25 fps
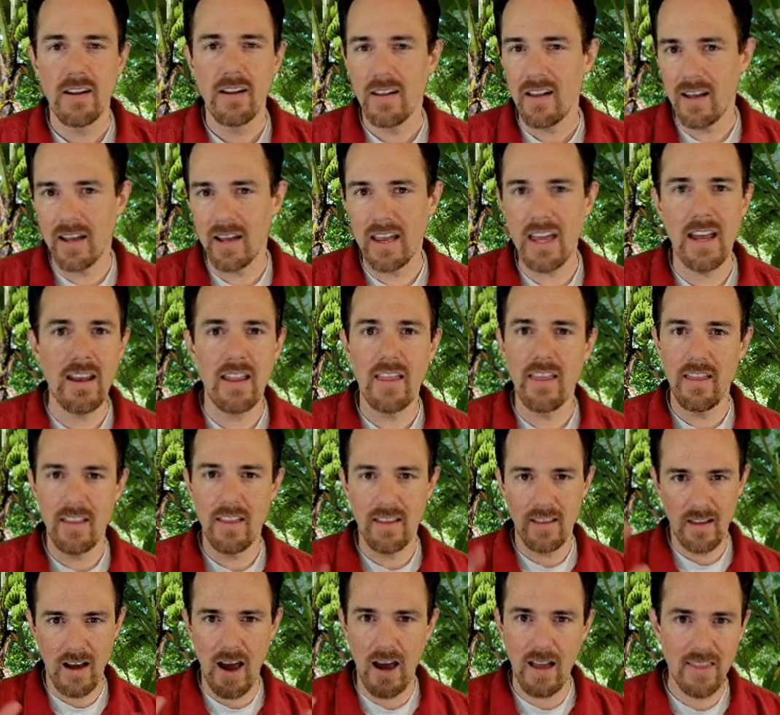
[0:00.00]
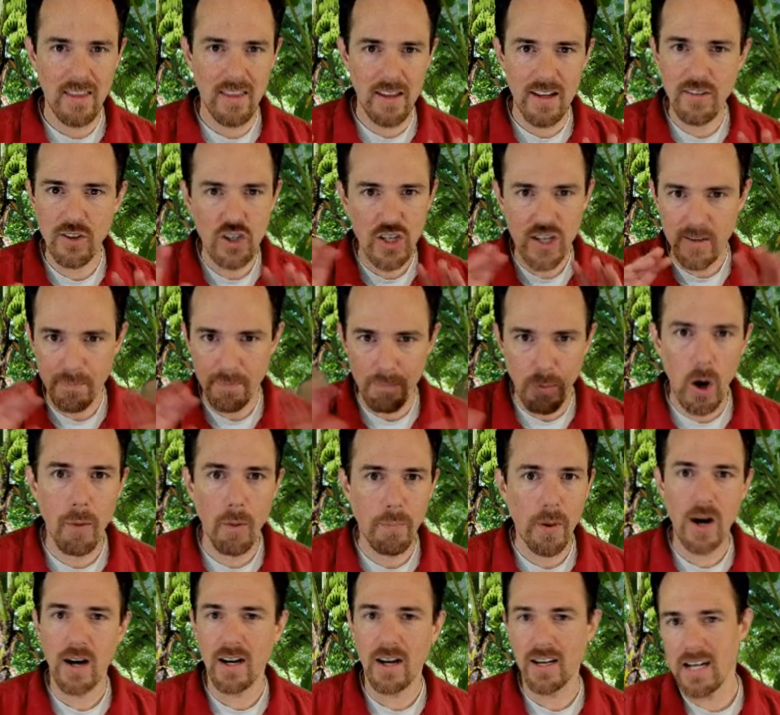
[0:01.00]
Again, these are just
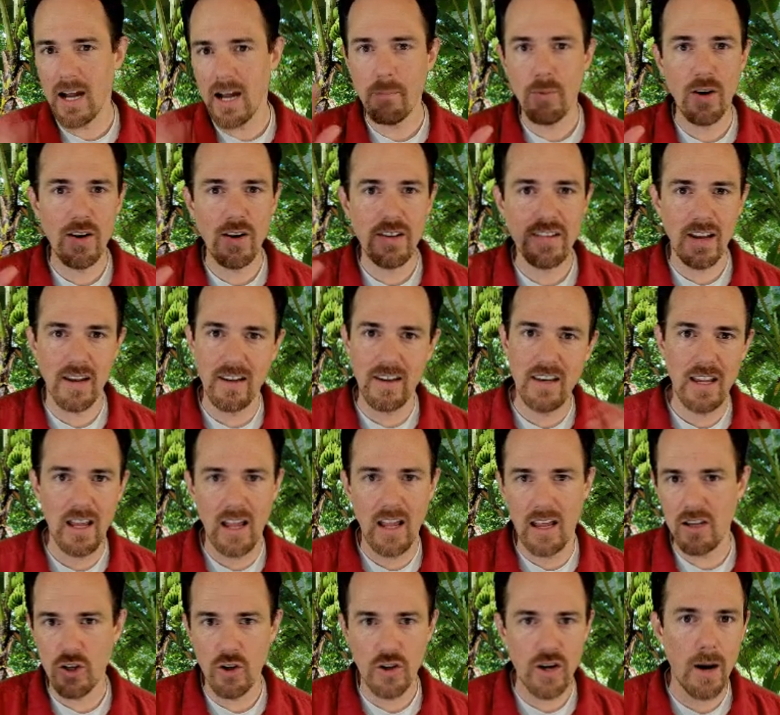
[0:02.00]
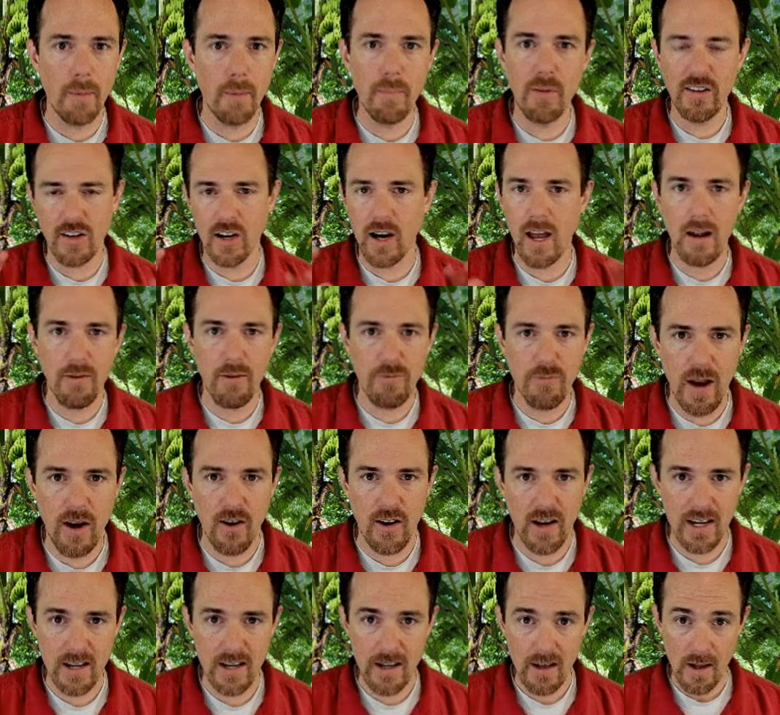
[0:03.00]
ballpark numbers, and your numbers are going to
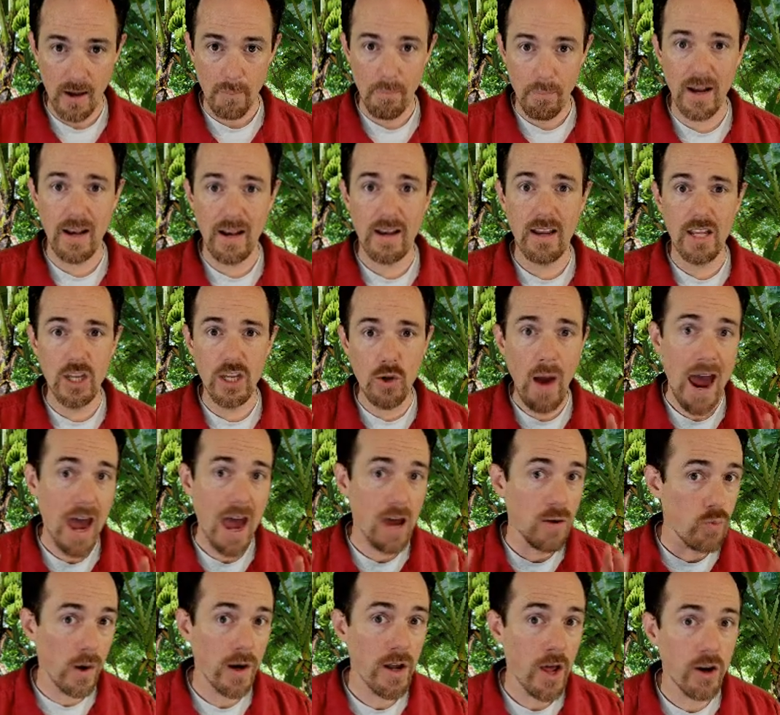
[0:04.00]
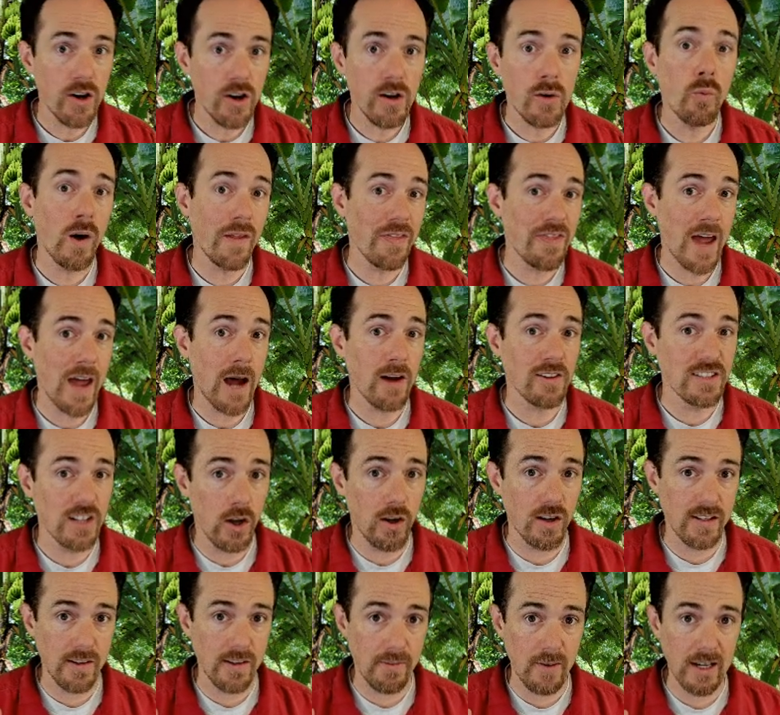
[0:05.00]
vary, but you had
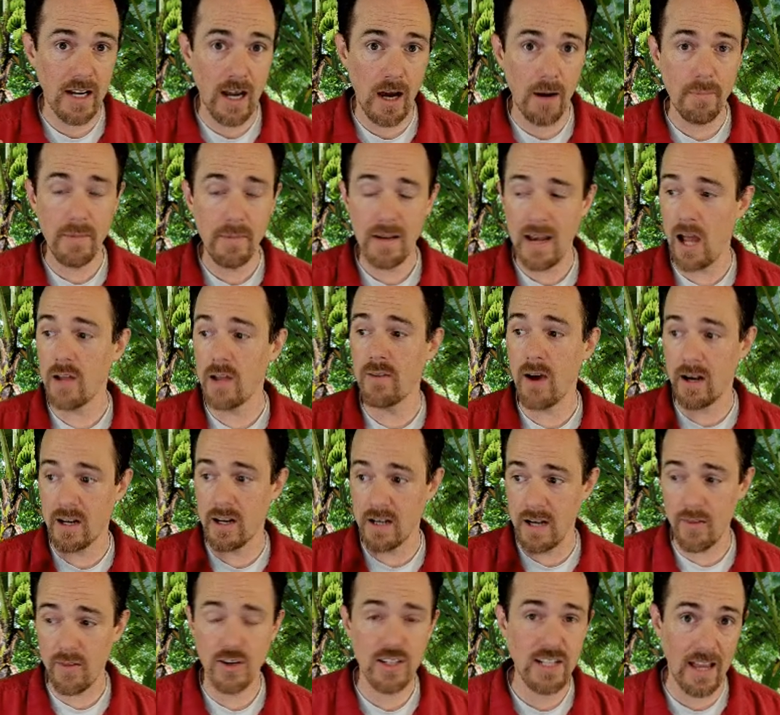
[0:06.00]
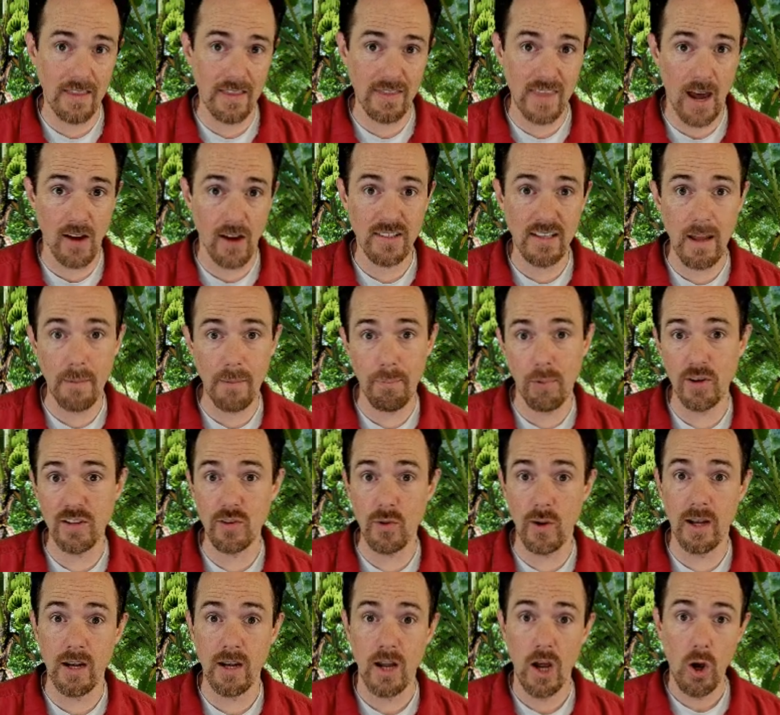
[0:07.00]
$101,000 of income. Now you've got another $10,000. That puts you
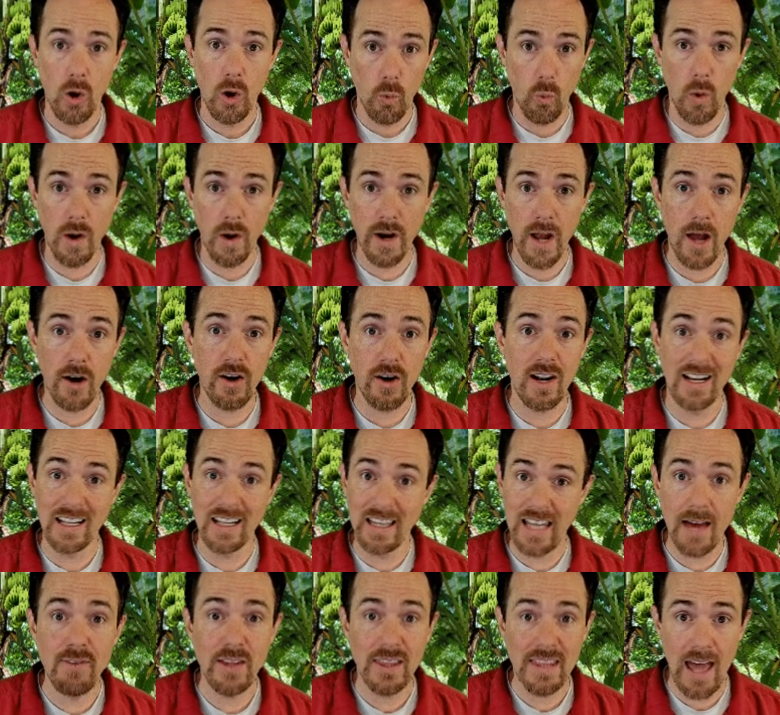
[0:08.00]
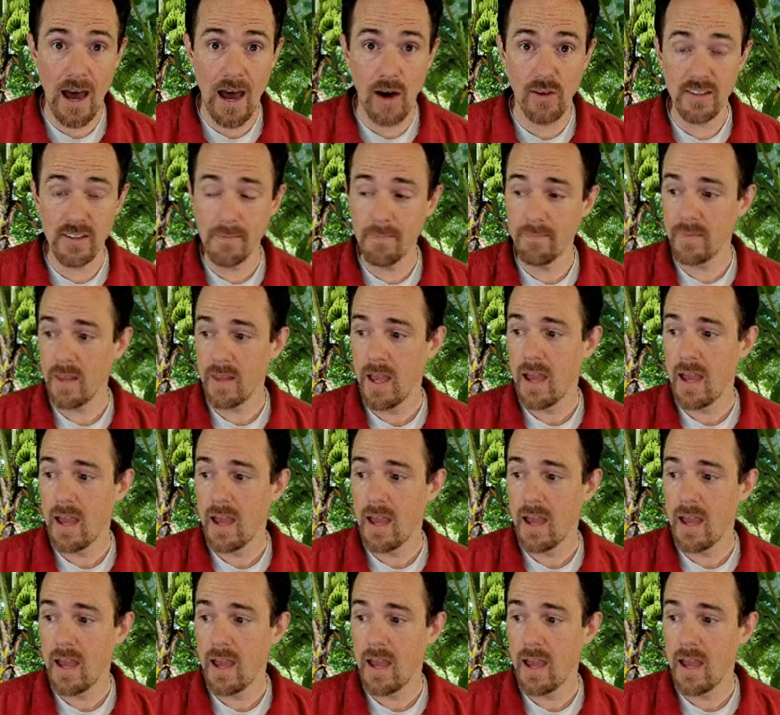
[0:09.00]
at $111,000.